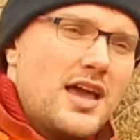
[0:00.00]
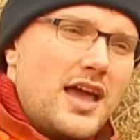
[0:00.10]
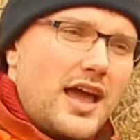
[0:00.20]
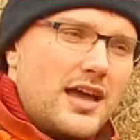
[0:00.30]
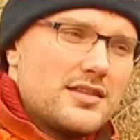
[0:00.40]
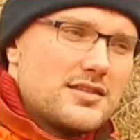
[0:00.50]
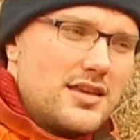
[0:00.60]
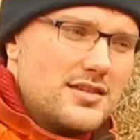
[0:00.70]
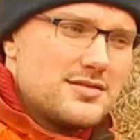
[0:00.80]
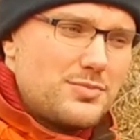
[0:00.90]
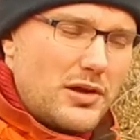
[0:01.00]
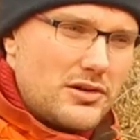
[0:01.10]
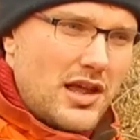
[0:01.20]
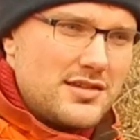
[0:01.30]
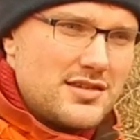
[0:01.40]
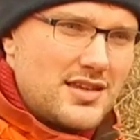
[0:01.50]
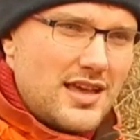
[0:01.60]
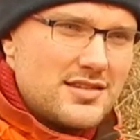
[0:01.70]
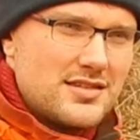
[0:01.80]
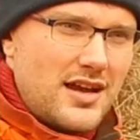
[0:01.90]
and these pyrolysis
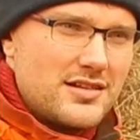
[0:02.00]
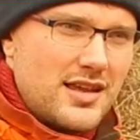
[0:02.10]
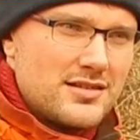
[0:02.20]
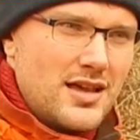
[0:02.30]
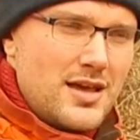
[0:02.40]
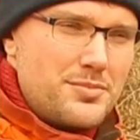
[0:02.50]
gases are then